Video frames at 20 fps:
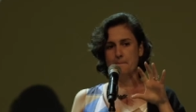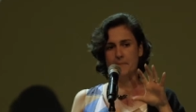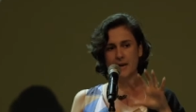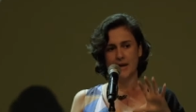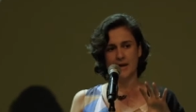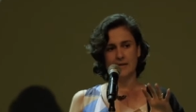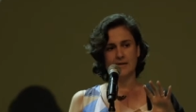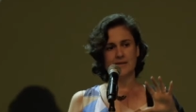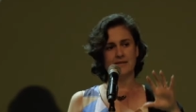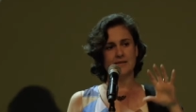
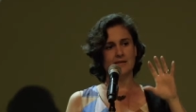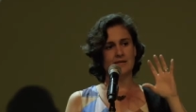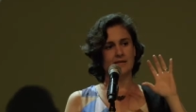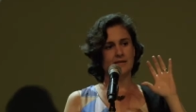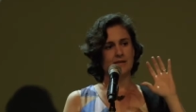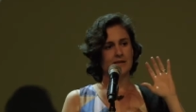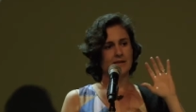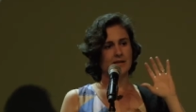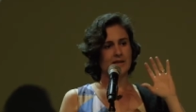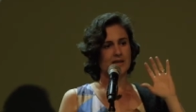but
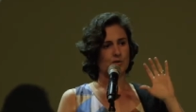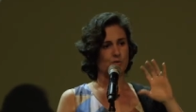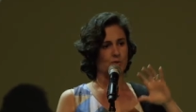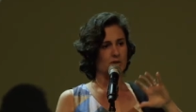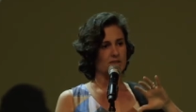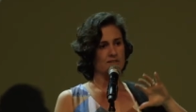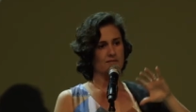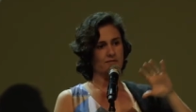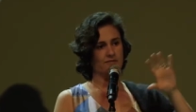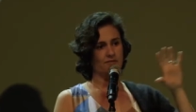it
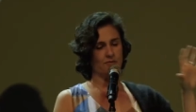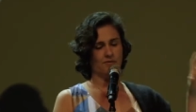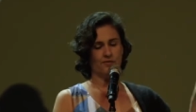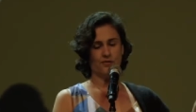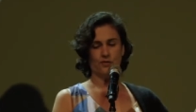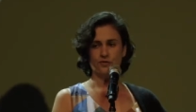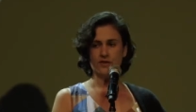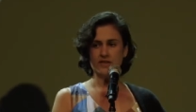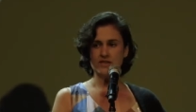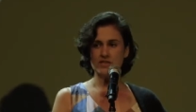wasn't
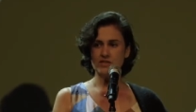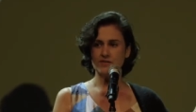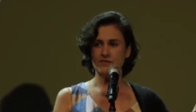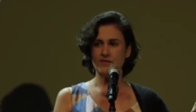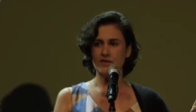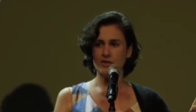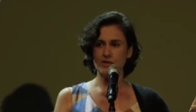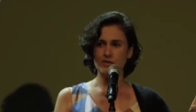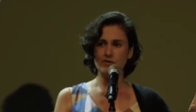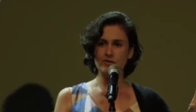for reasons
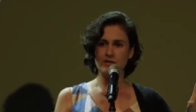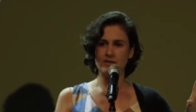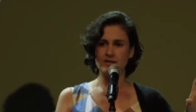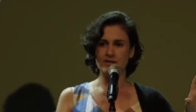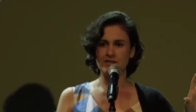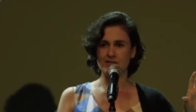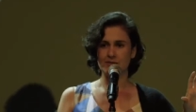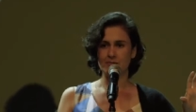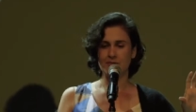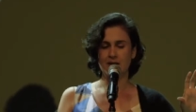of
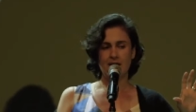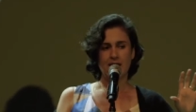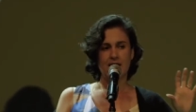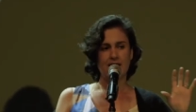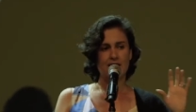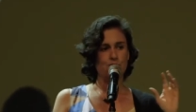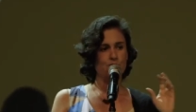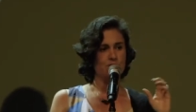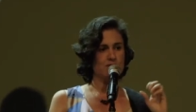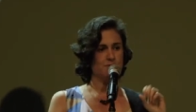colonialism.
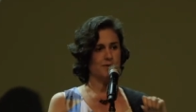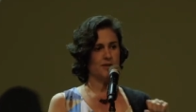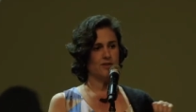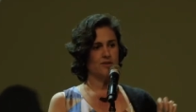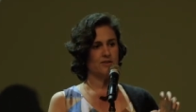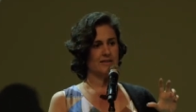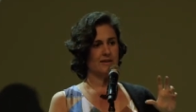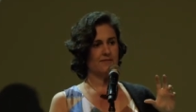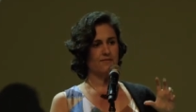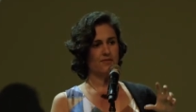It was
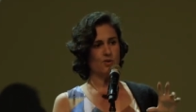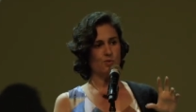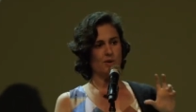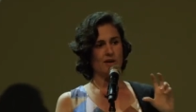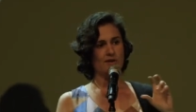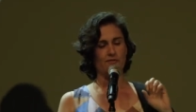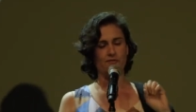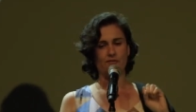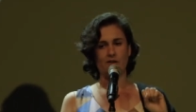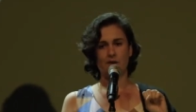because
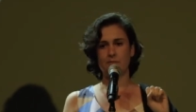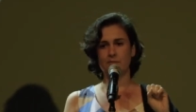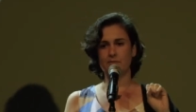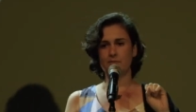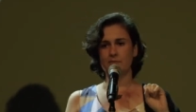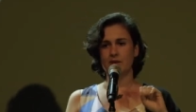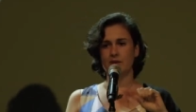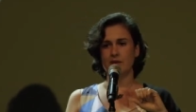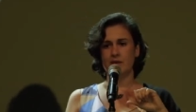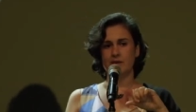everyone
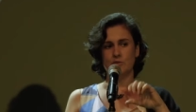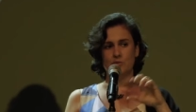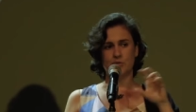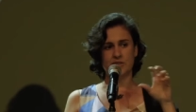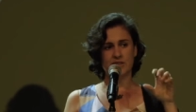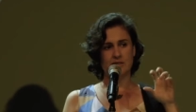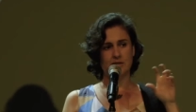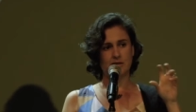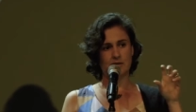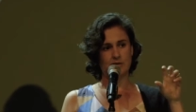
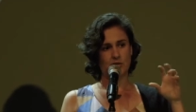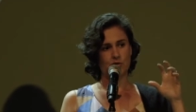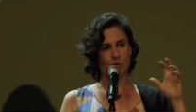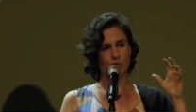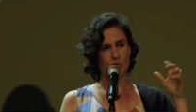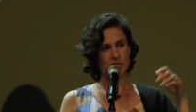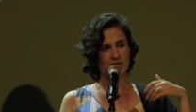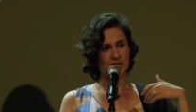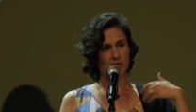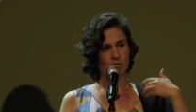who
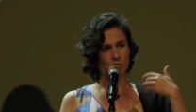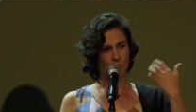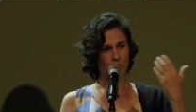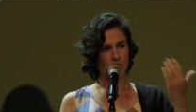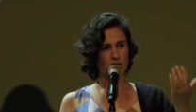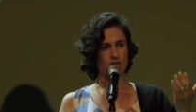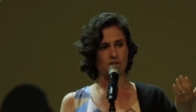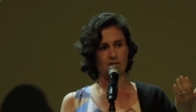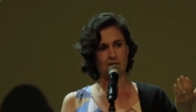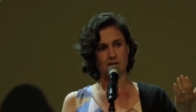was
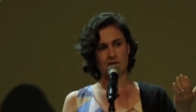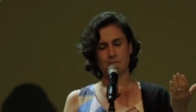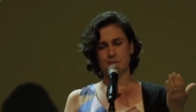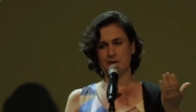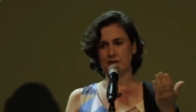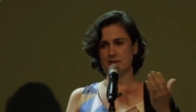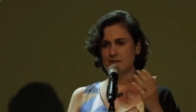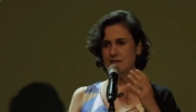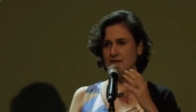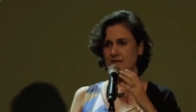watching
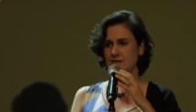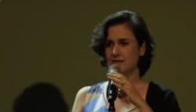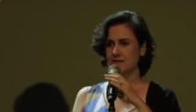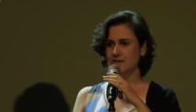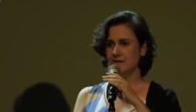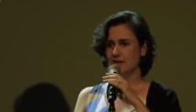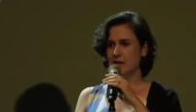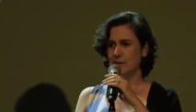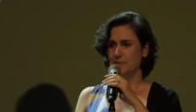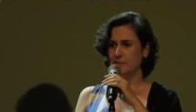Parsi
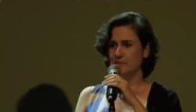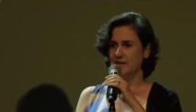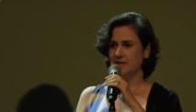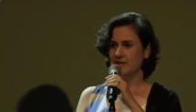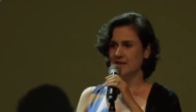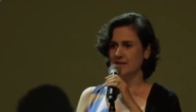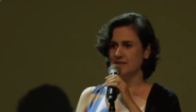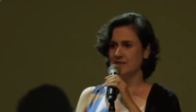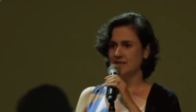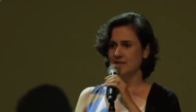Theatre Company
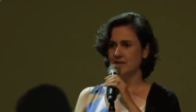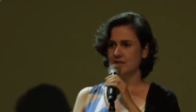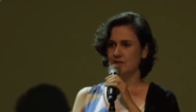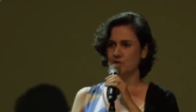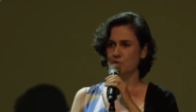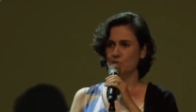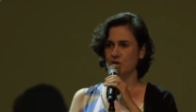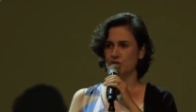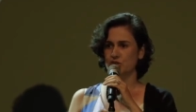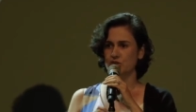then
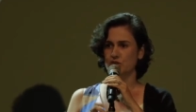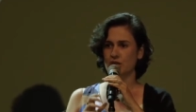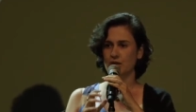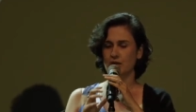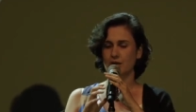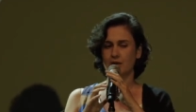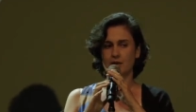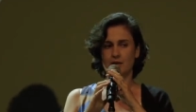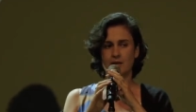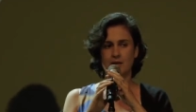started
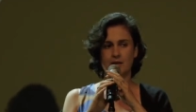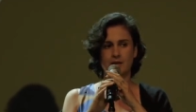watching